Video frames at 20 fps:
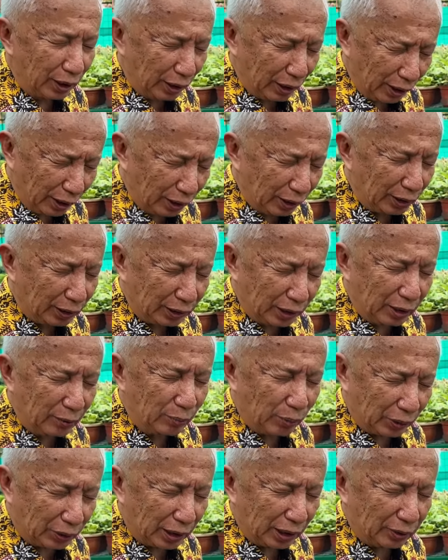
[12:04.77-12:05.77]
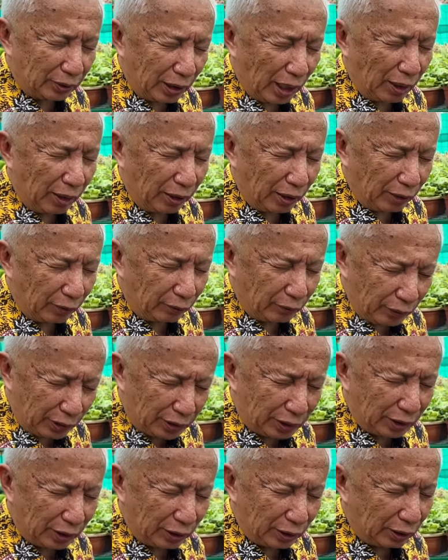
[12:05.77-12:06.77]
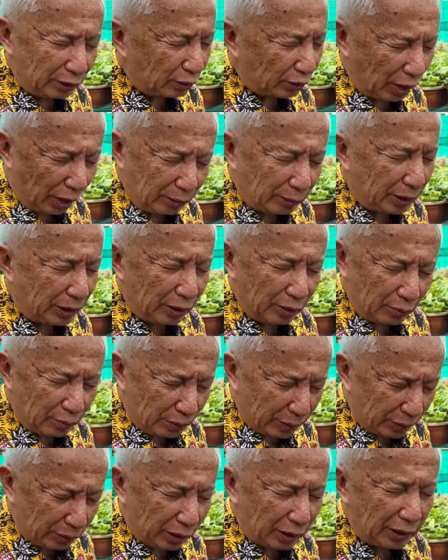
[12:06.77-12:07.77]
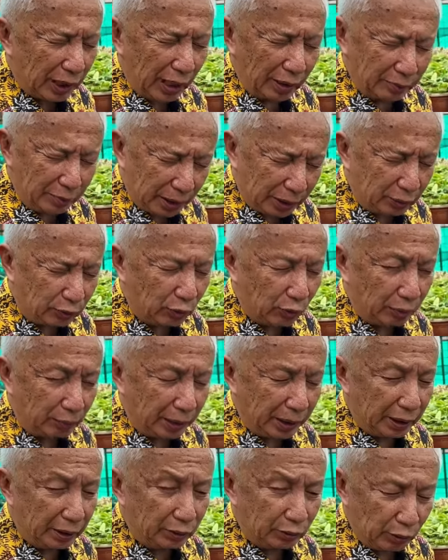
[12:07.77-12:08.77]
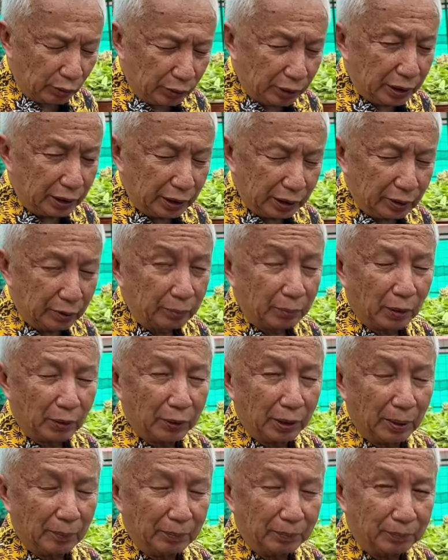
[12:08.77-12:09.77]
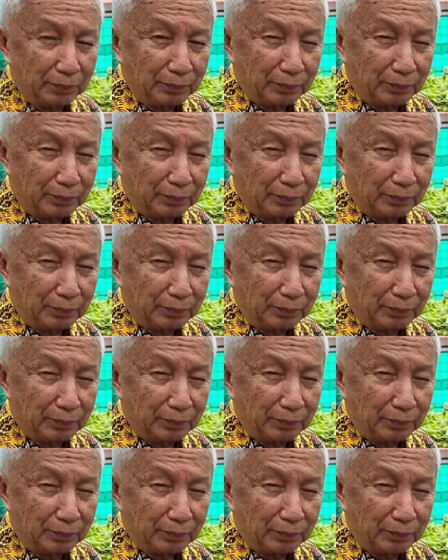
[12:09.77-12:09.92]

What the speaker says: an important important element to be included in the program.